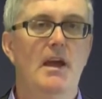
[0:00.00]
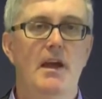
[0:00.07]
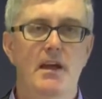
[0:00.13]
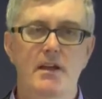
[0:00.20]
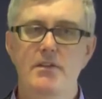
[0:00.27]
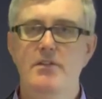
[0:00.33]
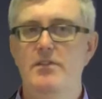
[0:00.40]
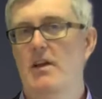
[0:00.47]

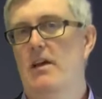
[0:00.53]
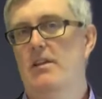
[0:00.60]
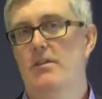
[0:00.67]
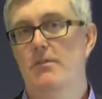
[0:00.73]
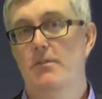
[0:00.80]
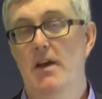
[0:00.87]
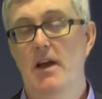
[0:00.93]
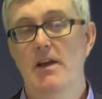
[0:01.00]
is
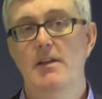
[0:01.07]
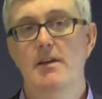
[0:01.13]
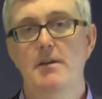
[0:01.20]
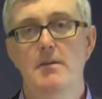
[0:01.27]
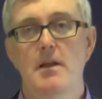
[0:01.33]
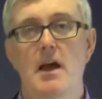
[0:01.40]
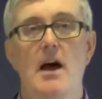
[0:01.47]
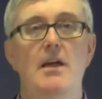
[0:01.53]
satisfied,
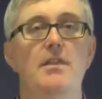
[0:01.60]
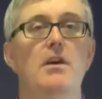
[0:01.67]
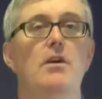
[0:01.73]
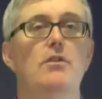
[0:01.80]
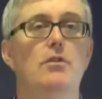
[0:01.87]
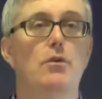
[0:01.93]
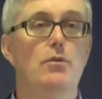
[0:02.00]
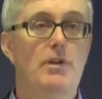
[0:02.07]
and they are
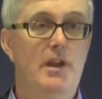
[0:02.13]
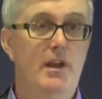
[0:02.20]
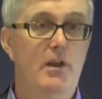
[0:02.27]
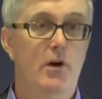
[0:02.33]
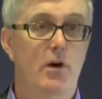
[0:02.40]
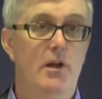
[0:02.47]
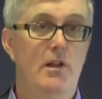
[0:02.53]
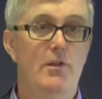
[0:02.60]
totally
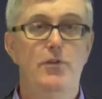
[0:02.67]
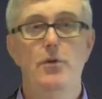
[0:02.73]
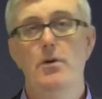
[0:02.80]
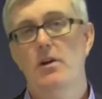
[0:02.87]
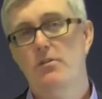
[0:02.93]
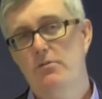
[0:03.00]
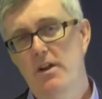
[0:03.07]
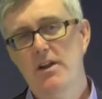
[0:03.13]
loyal to a
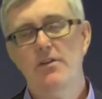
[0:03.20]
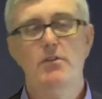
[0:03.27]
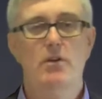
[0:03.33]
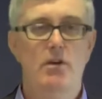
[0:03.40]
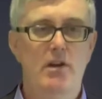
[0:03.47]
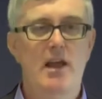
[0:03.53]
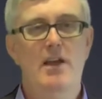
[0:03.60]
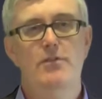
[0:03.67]
greater
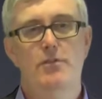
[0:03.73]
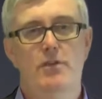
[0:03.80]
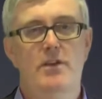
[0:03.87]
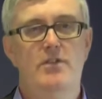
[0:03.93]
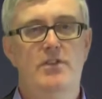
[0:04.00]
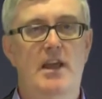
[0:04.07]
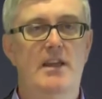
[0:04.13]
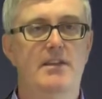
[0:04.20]
or lesser
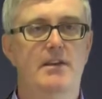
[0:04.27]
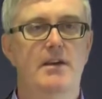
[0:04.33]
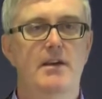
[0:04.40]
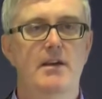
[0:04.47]
extent.